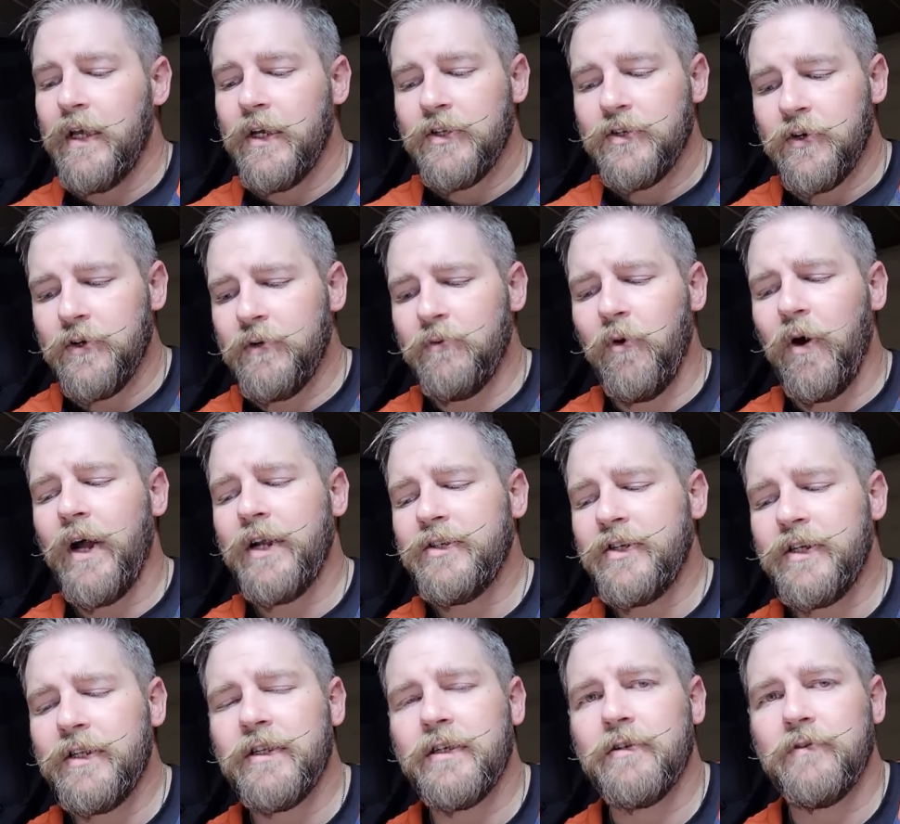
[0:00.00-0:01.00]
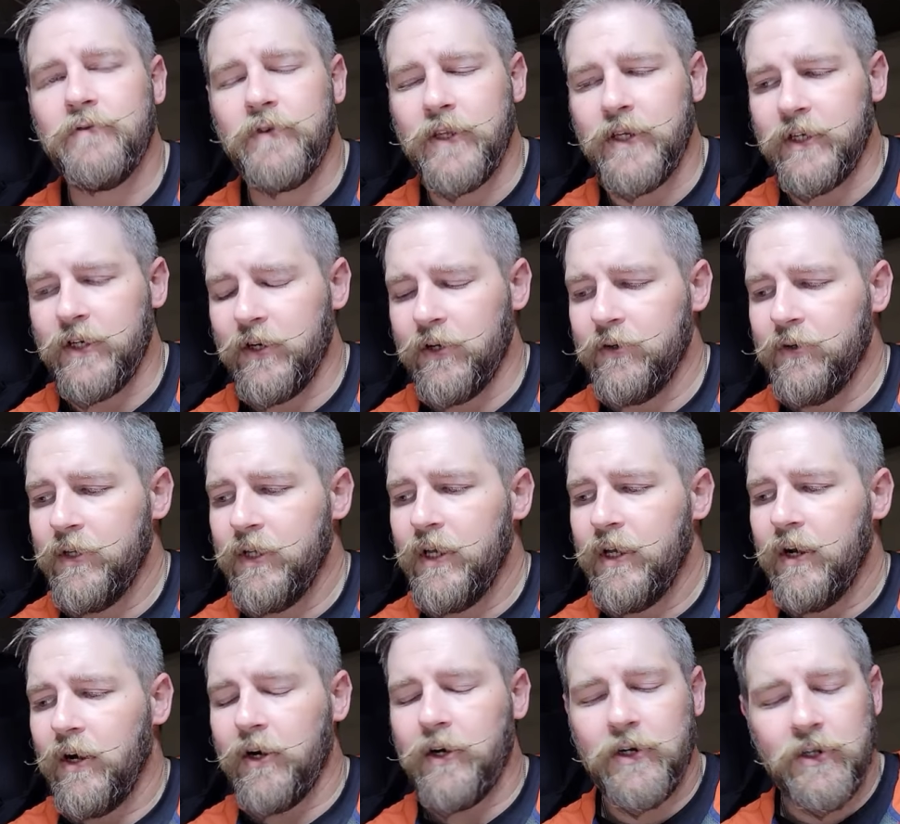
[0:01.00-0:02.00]
So in watching this video
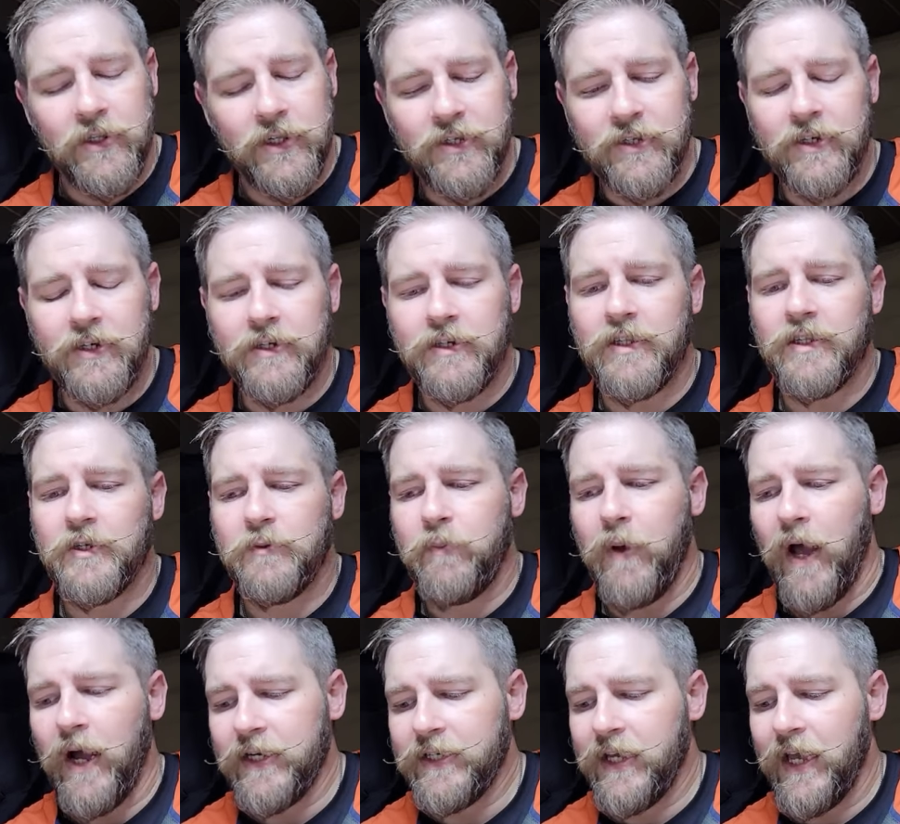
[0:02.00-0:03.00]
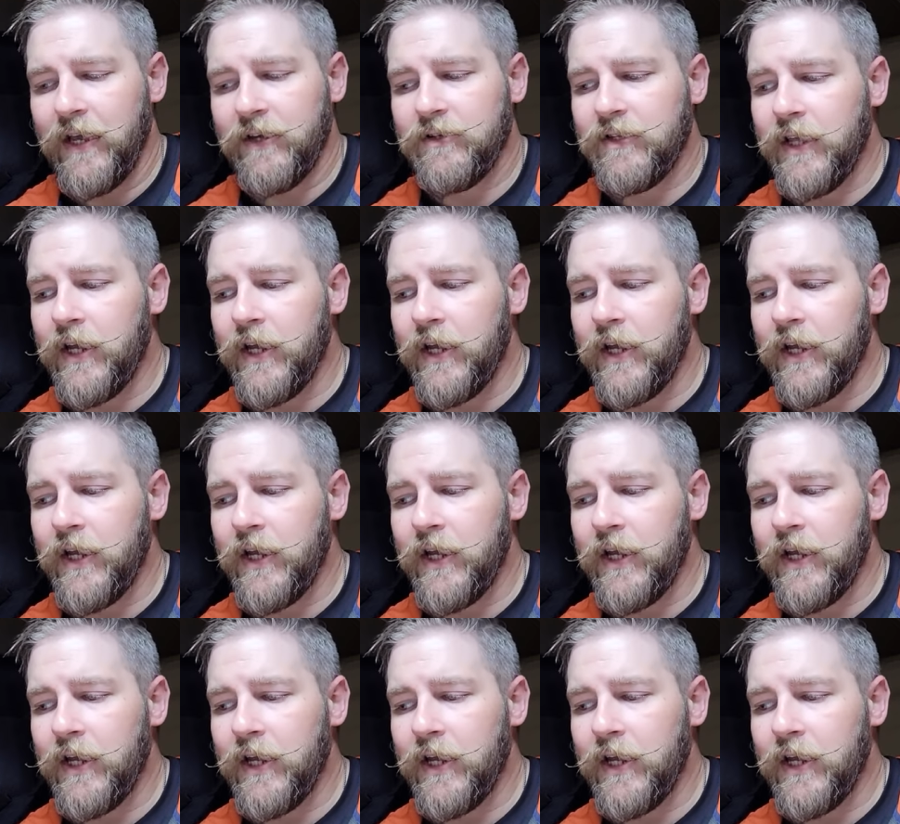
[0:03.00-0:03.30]
or listening to this podcast,